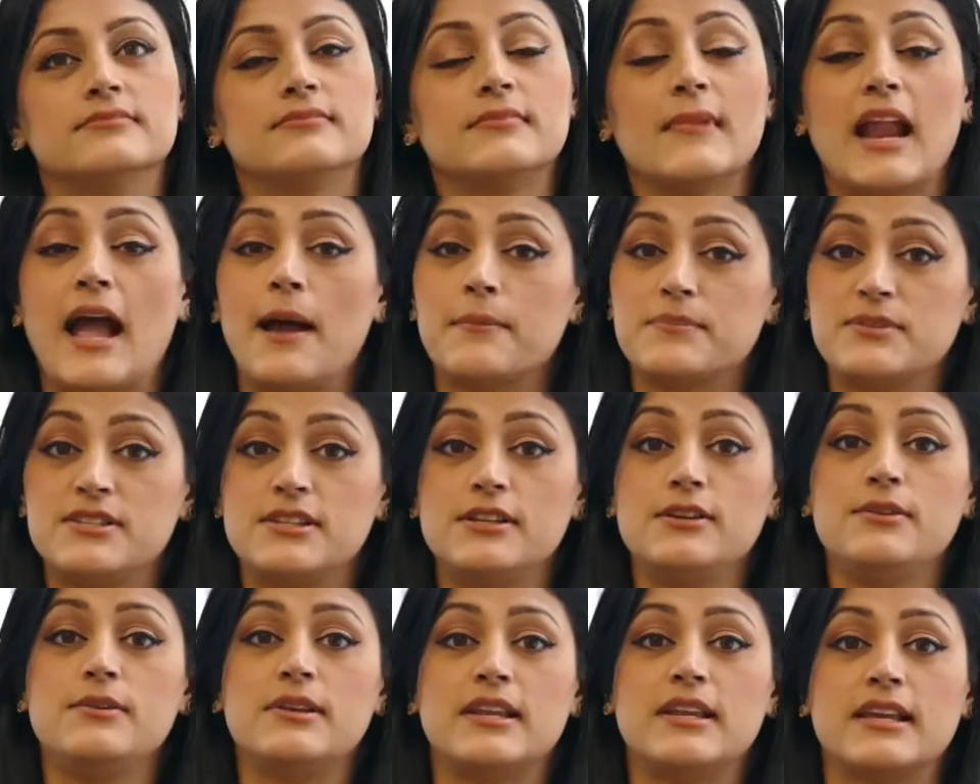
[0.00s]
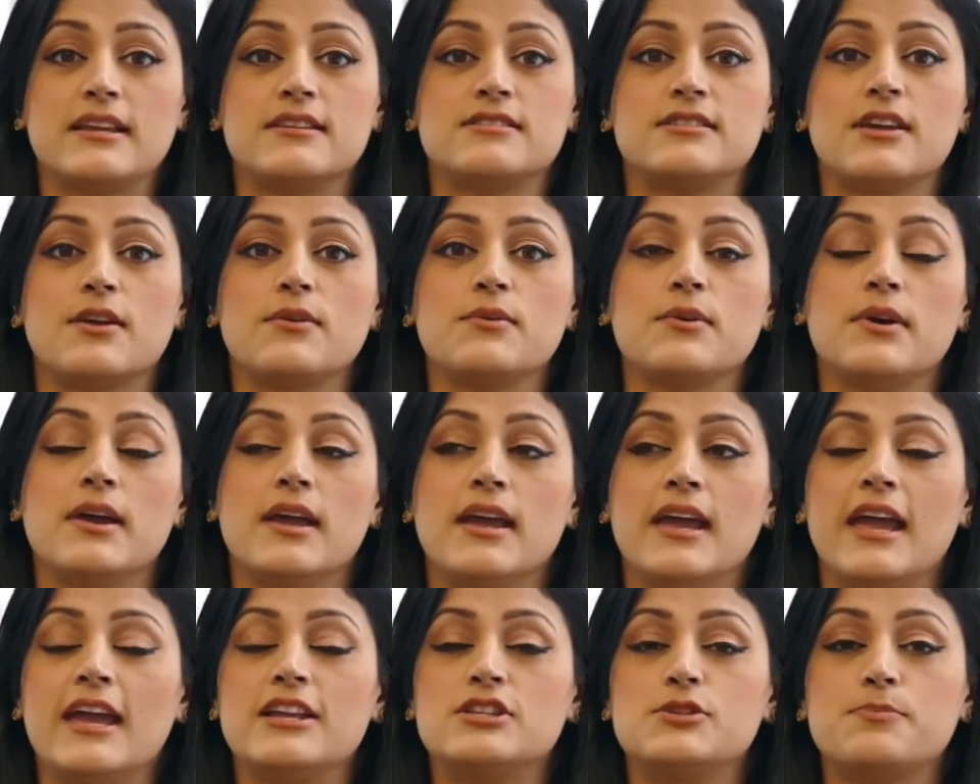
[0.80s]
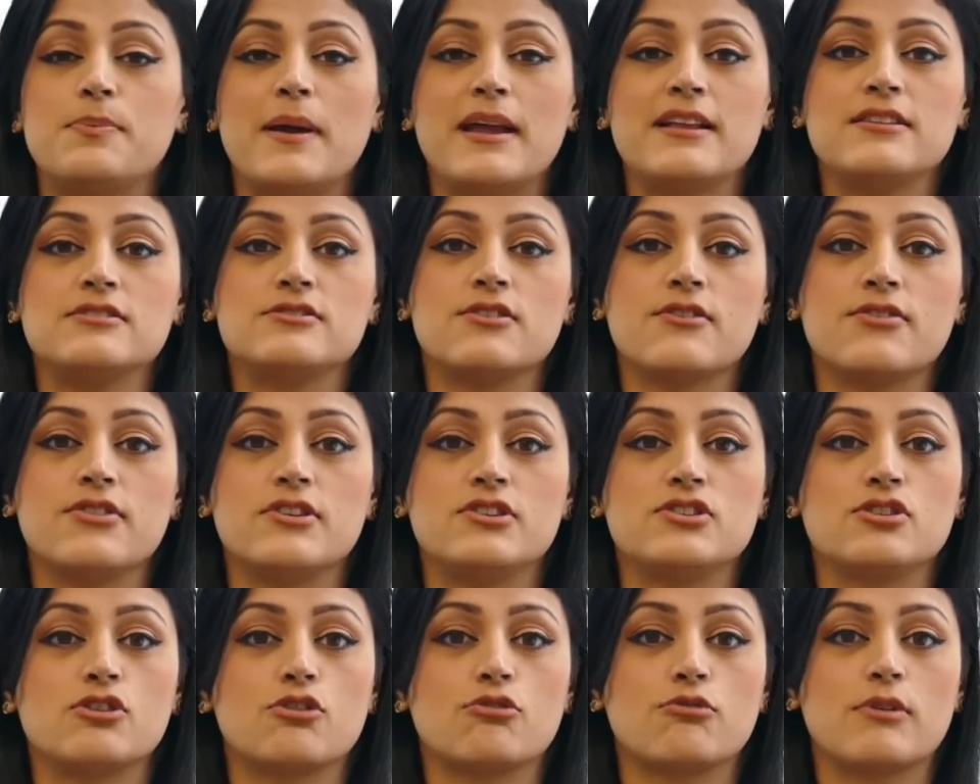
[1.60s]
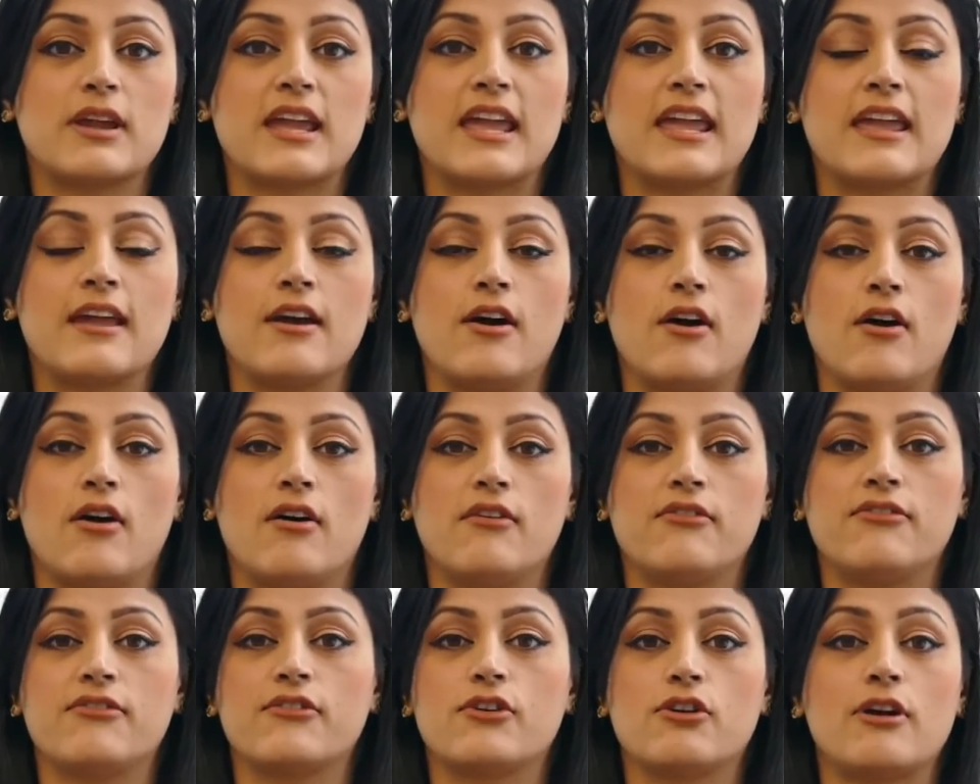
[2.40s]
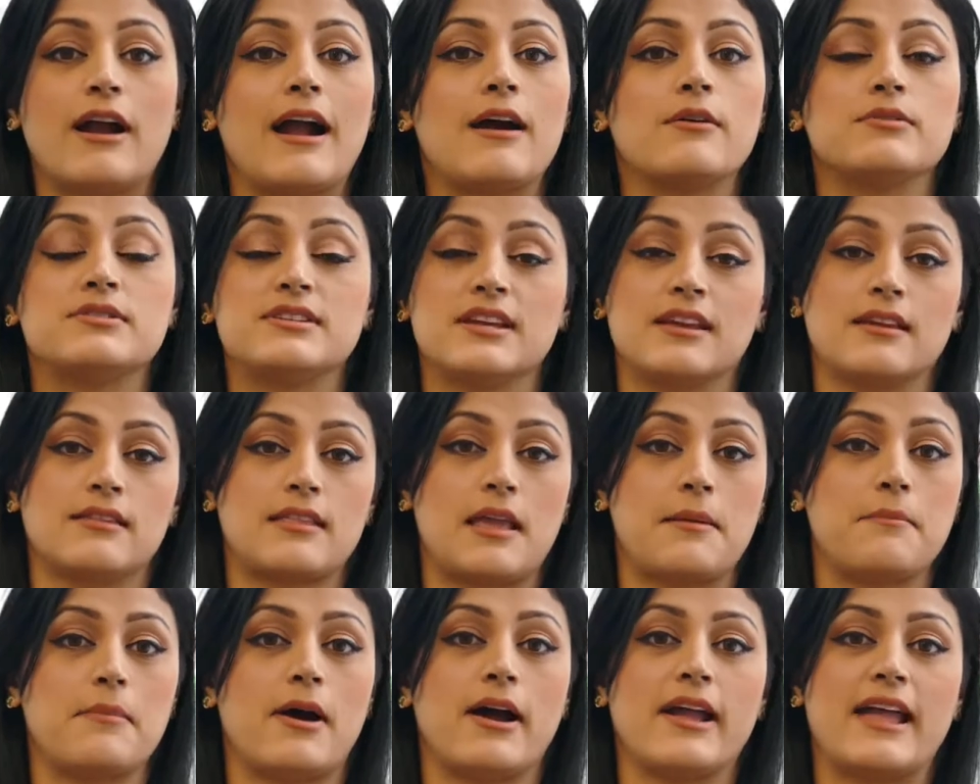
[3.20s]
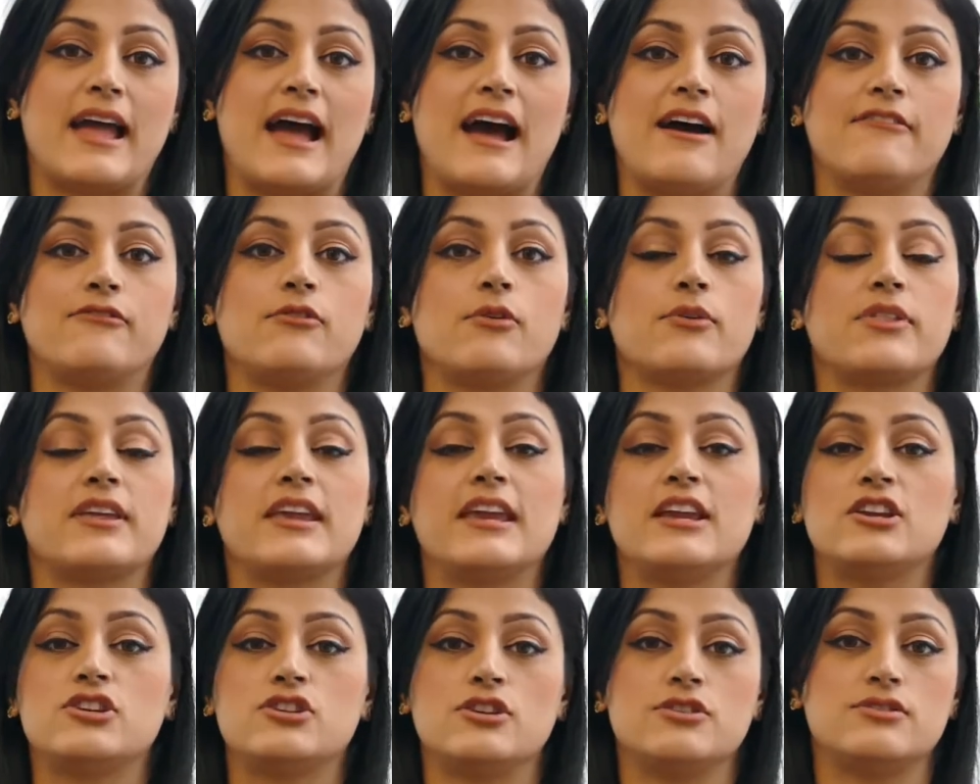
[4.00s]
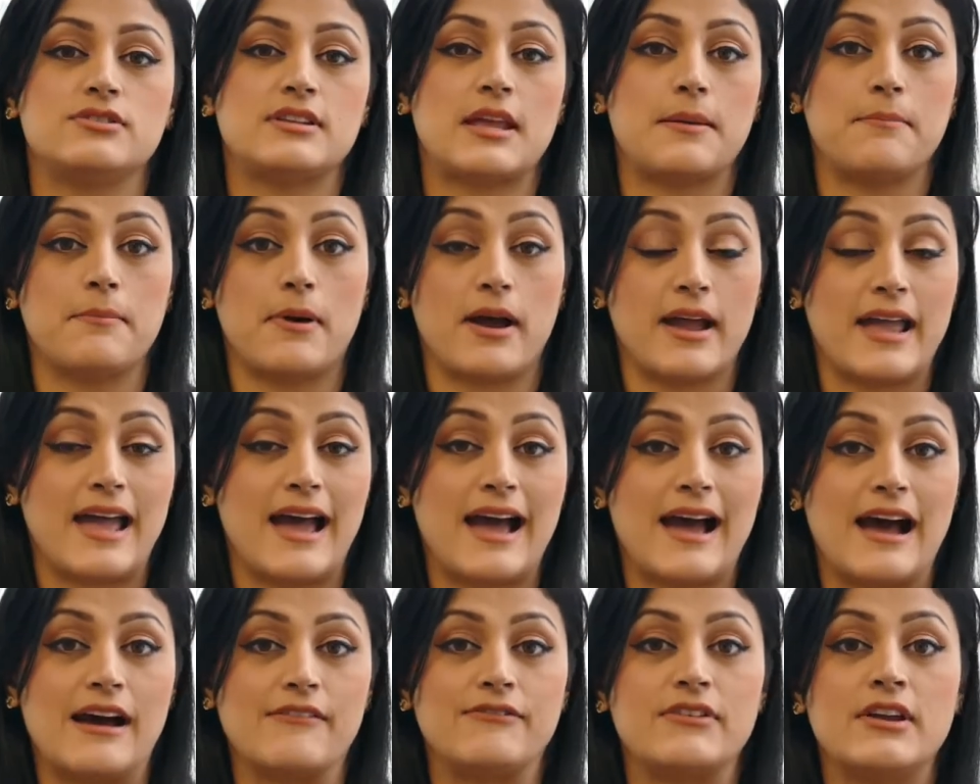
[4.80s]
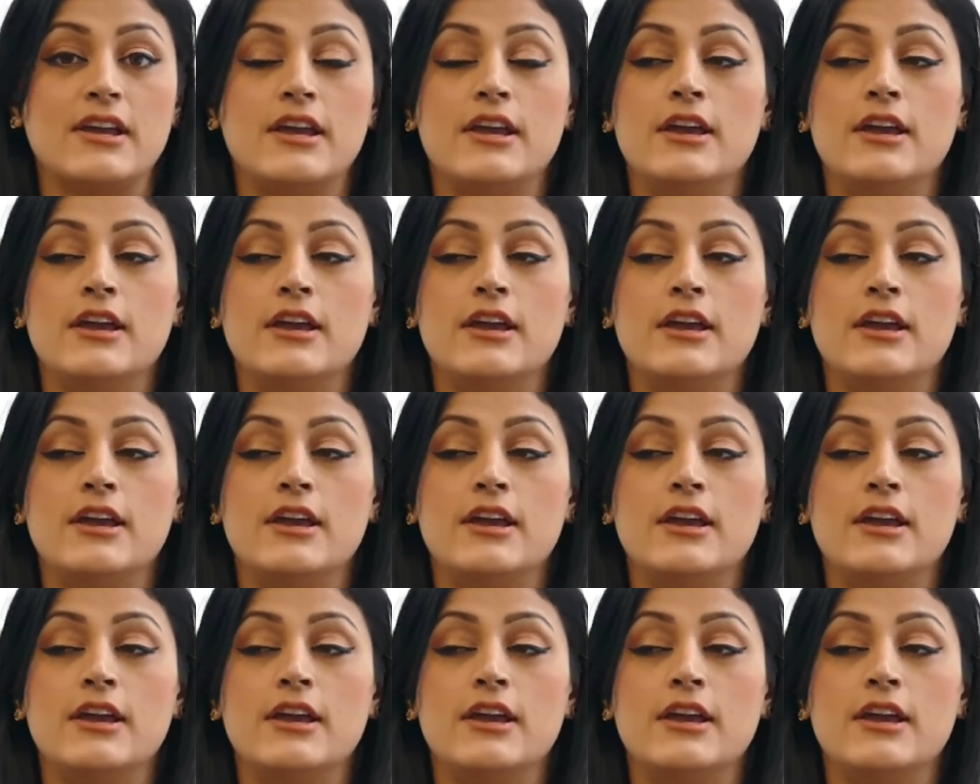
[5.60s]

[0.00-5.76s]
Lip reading: Okay. Absolutely. So it depends on the degree of crowding they might have or the issues they might have.